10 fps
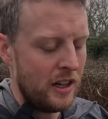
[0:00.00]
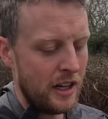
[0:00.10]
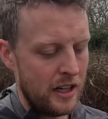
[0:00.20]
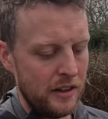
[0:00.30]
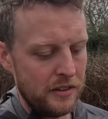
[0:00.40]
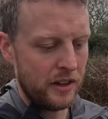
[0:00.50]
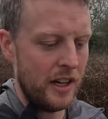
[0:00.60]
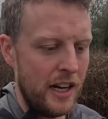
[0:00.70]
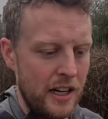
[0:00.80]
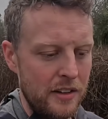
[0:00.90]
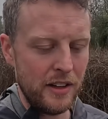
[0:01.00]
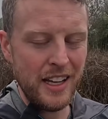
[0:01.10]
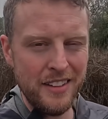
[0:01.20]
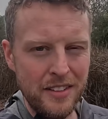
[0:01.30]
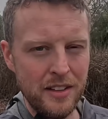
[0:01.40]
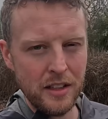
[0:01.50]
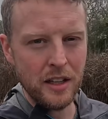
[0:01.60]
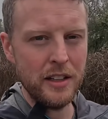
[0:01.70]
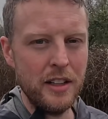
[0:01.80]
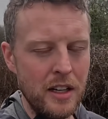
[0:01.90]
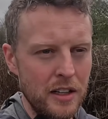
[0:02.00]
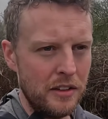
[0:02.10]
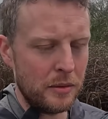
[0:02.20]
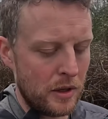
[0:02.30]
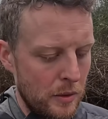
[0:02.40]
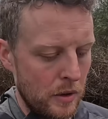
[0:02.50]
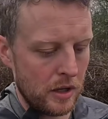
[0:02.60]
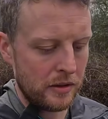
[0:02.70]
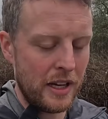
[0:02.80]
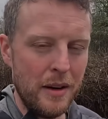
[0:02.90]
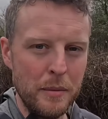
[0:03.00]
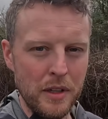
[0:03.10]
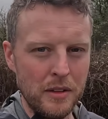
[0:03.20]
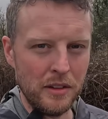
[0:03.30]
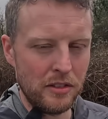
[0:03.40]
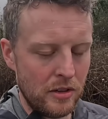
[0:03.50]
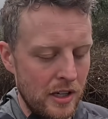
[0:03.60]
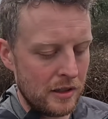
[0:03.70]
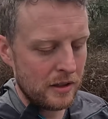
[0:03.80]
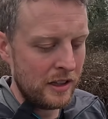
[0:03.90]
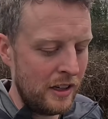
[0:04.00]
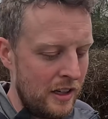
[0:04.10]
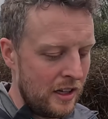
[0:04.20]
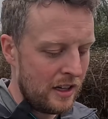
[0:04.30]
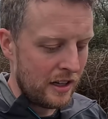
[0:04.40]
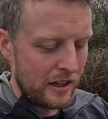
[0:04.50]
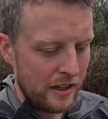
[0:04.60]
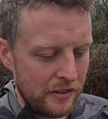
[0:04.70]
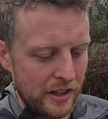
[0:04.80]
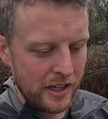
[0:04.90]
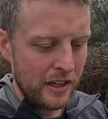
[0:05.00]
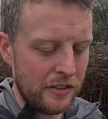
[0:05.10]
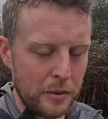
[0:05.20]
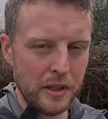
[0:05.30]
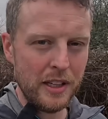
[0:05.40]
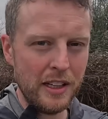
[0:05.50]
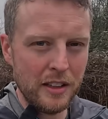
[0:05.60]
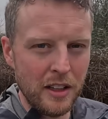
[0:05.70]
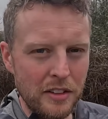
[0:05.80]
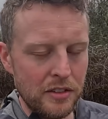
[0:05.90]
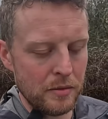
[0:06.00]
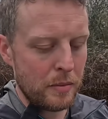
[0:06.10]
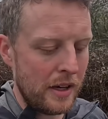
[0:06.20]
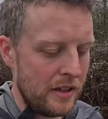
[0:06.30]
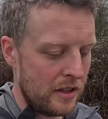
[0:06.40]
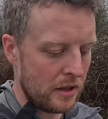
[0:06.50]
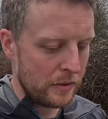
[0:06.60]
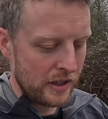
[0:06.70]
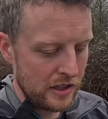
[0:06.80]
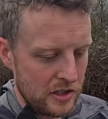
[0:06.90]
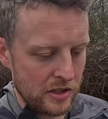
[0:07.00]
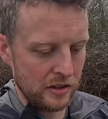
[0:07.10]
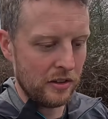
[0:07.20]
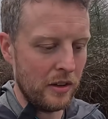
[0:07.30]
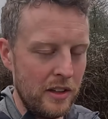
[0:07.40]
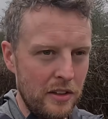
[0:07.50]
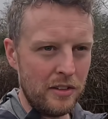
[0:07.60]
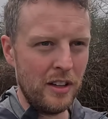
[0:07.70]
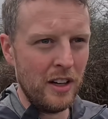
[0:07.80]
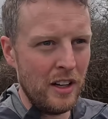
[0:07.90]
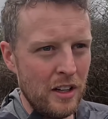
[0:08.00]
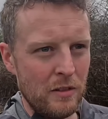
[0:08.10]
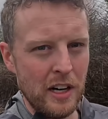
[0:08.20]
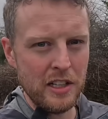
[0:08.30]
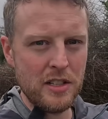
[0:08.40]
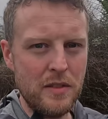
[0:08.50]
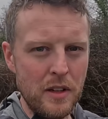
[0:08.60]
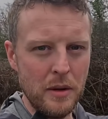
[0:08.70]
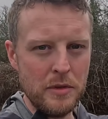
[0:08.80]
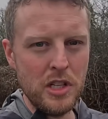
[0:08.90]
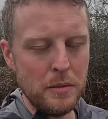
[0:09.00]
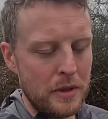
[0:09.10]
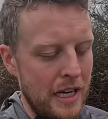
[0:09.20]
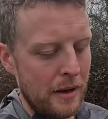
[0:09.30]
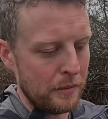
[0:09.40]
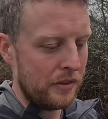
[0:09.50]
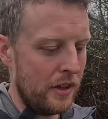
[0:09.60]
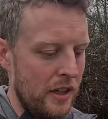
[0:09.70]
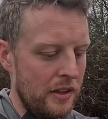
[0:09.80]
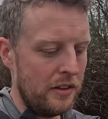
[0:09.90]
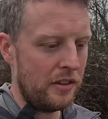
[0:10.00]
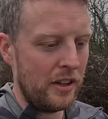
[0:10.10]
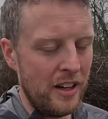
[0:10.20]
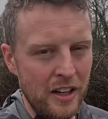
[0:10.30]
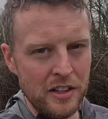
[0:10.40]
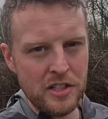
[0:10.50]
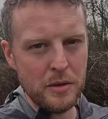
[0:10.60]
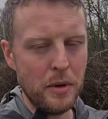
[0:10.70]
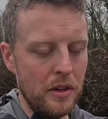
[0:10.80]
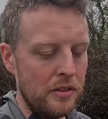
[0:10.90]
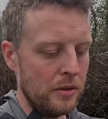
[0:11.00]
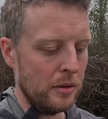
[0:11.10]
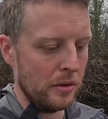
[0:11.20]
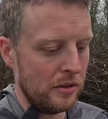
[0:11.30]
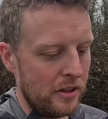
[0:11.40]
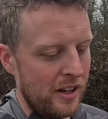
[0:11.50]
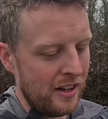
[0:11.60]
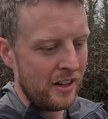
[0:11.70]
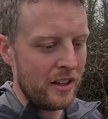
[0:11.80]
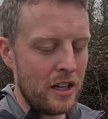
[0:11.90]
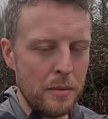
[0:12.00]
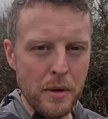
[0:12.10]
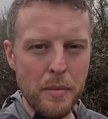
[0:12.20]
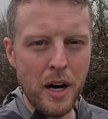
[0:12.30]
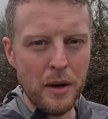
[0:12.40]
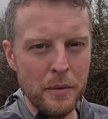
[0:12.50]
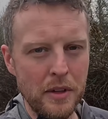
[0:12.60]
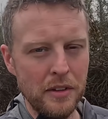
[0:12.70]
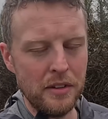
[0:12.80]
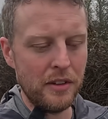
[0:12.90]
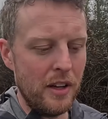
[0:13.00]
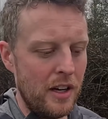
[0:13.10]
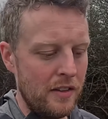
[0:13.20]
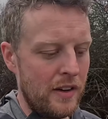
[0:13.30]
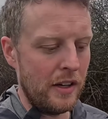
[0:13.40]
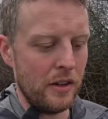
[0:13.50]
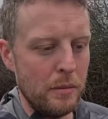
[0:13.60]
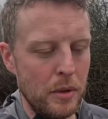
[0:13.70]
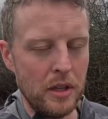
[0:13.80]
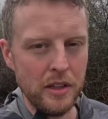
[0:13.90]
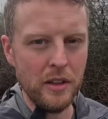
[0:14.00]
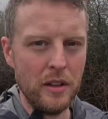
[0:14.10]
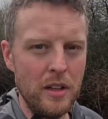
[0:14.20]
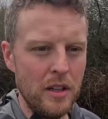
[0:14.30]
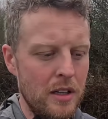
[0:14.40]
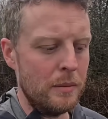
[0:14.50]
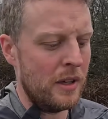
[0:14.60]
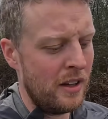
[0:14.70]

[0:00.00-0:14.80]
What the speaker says: and I had 89 nights where I wild camp along the trail, and I had 28 nights of paid accommodation. So these ranged from cheap campsites, cheap hostels, couple apartments that I found on booking.com,